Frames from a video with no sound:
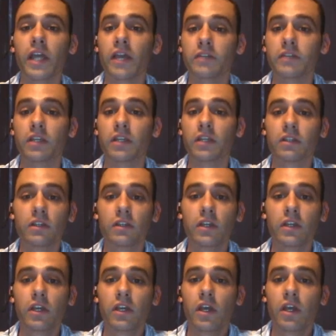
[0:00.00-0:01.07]
ethnic
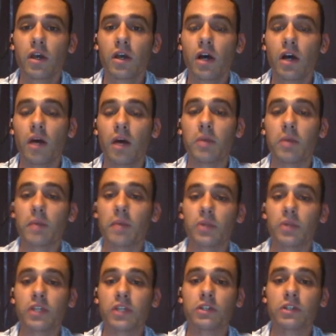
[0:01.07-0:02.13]

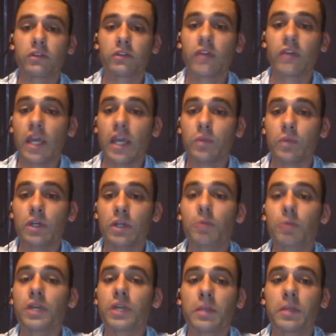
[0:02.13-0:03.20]
populations, and we
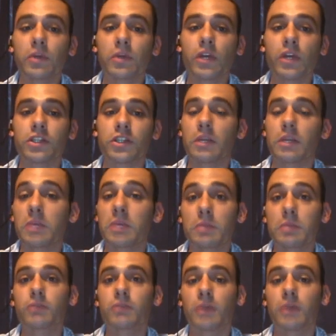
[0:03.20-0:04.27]
opened immigration to
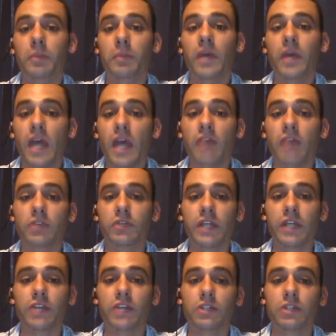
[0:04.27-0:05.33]
people from every
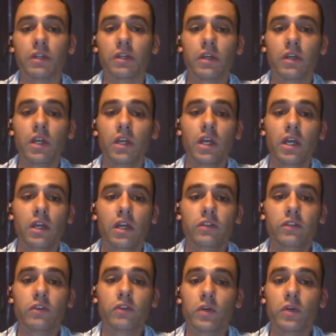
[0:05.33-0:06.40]
nation.
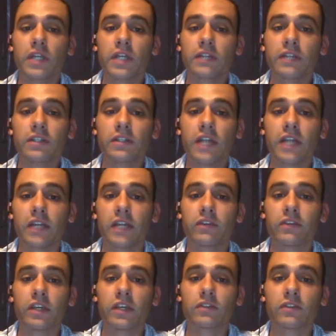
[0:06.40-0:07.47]
So in
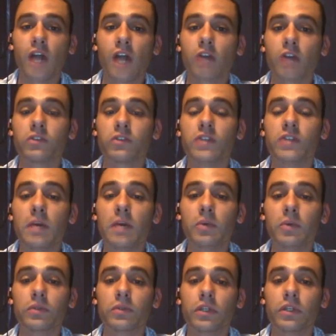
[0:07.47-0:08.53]
1996, Congress
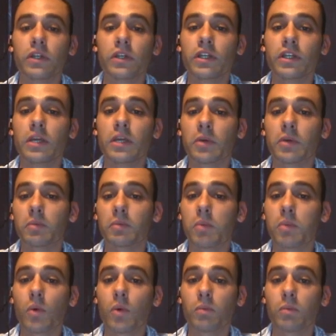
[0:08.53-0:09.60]
doubled the number of
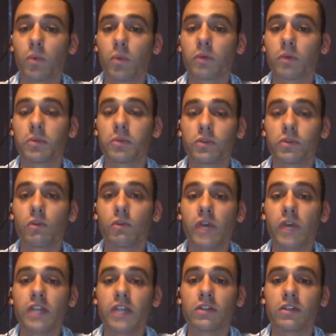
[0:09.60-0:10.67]
Border Patrol
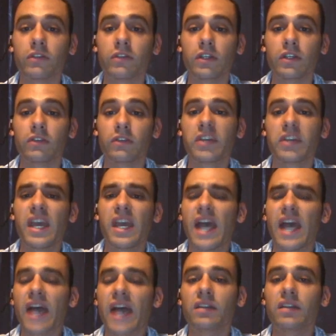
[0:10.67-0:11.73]
agencies,
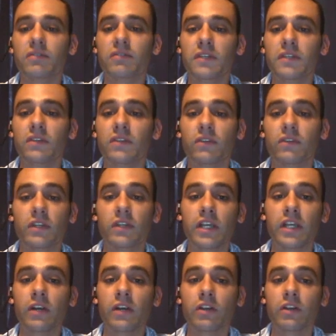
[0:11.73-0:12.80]
added fences in
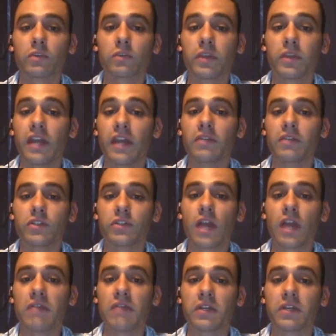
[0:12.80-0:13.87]
areas with heavy
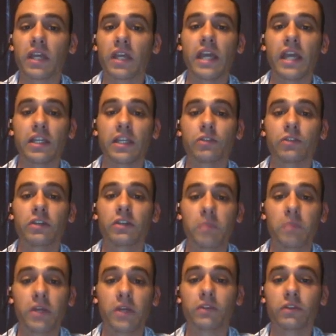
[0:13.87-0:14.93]
traffic, and increased
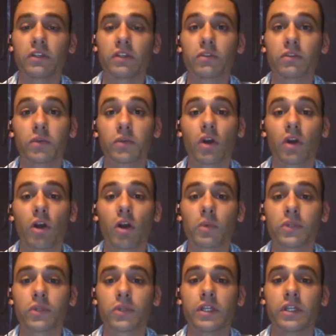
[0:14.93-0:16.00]
penalties for
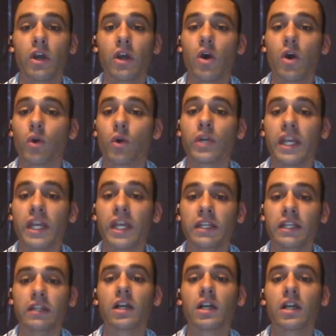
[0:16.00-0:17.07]
harboring or
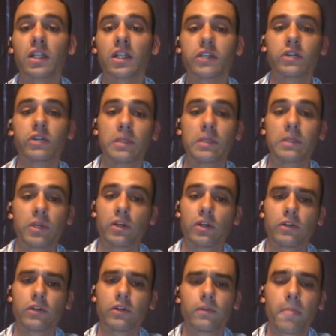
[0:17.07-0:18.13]
aiding illegal
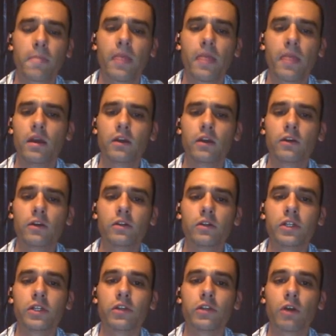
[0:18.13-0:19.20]
immigrants.
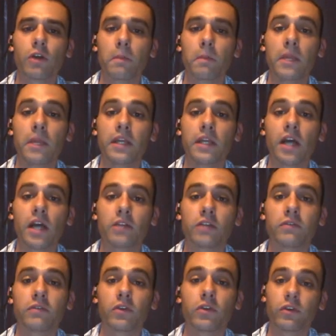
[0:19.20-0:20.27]
Currently, there are many
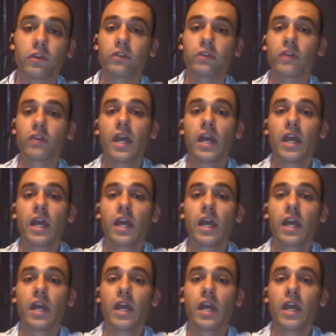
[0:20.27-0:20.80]
controversies